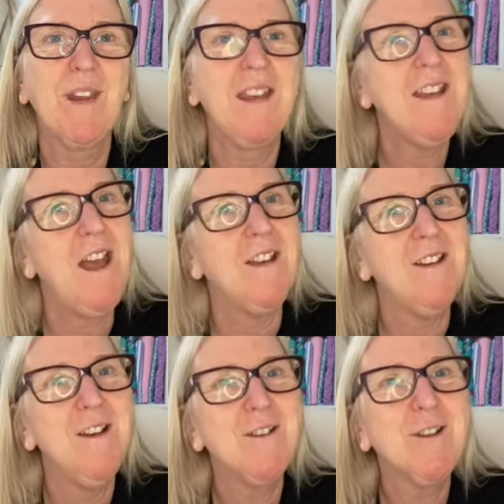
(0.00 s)
yeah,
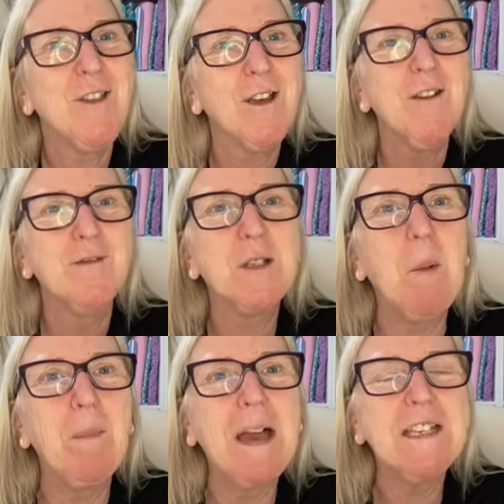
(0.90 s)
so thank you for
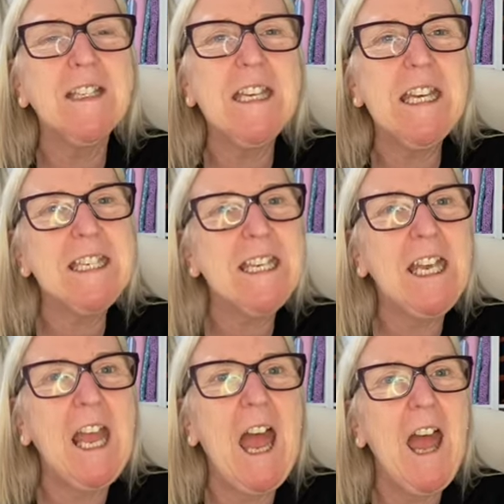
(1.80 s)
stopping by today. Take
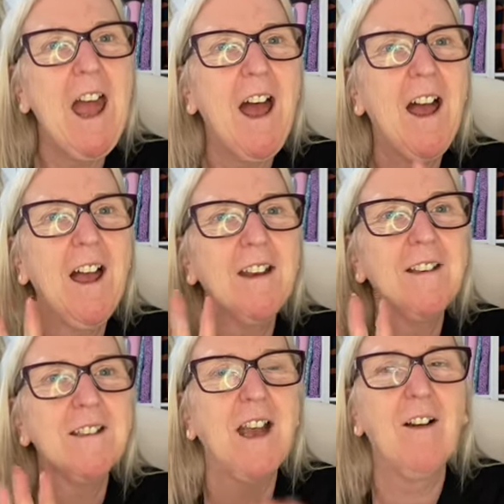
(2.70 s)
care
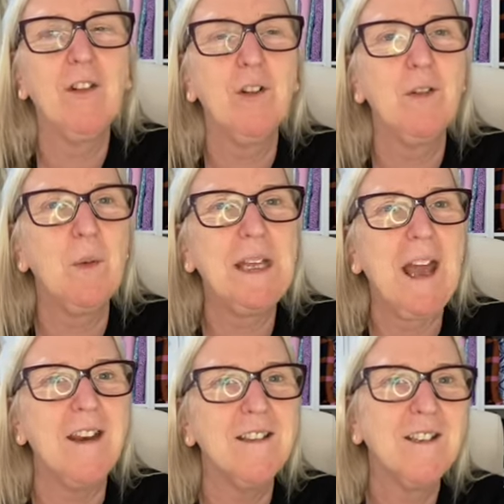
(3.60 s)
and have a lovely
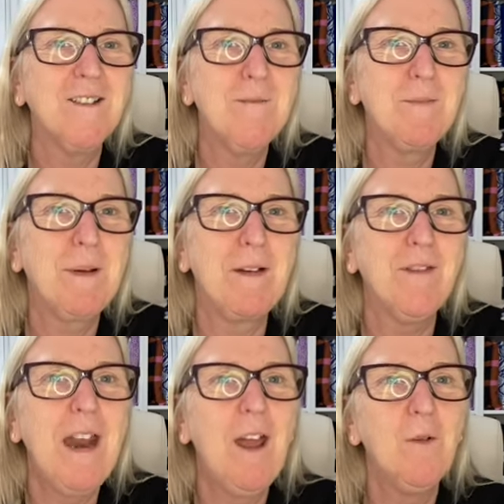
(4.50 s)
weekend. Bye for
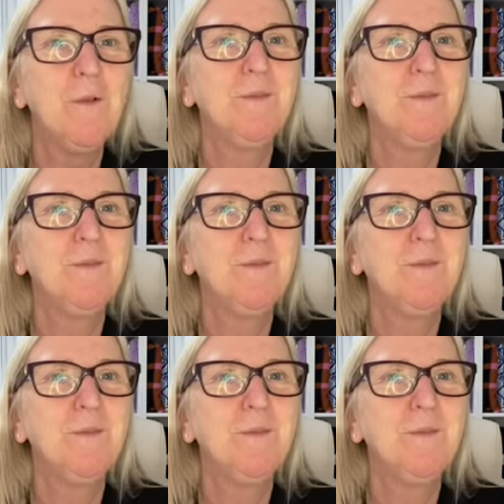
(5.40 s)
now.